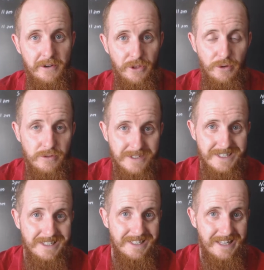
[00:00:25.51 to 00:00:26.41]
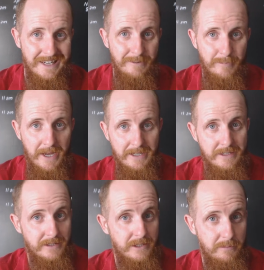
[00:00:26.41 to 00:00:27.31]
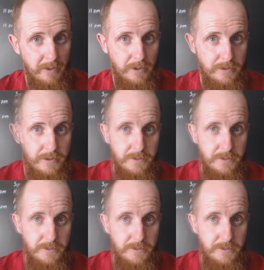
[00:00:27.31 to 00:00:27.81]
and those things that impact us the most.